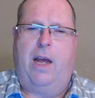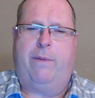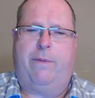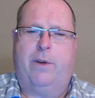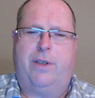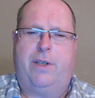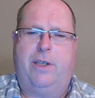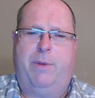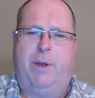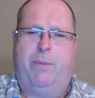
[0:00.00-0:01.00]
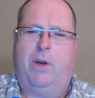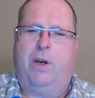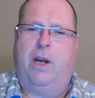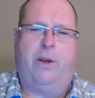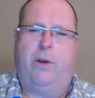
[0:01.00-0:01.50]
At first, these people are
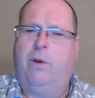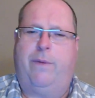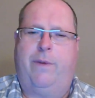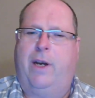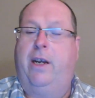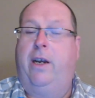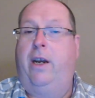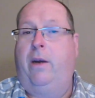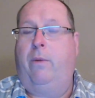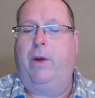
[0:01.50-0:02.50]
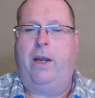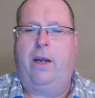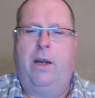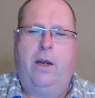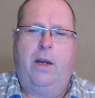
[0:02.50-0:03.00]
not unified in any way,